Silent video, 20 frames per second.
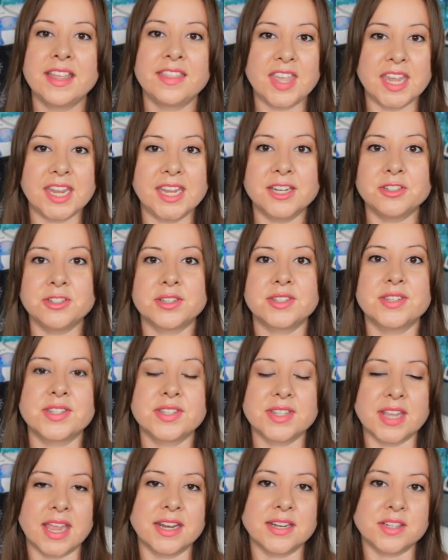they can just
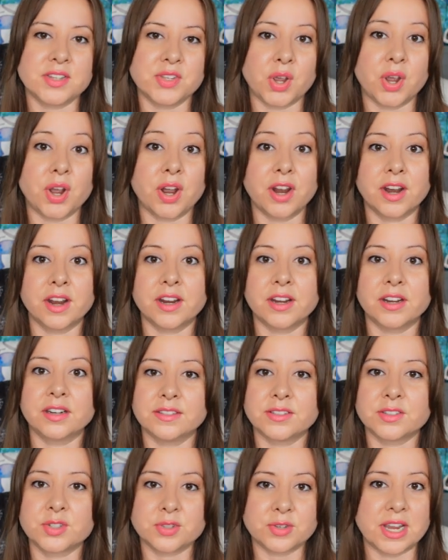sense our
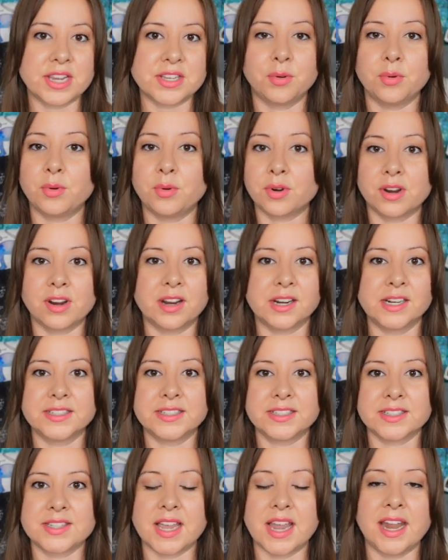stress or our
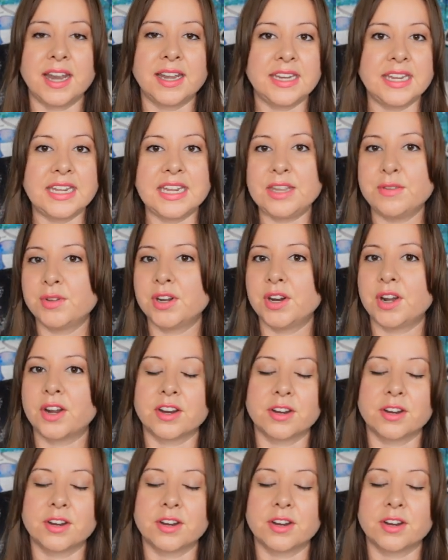anxiety, even our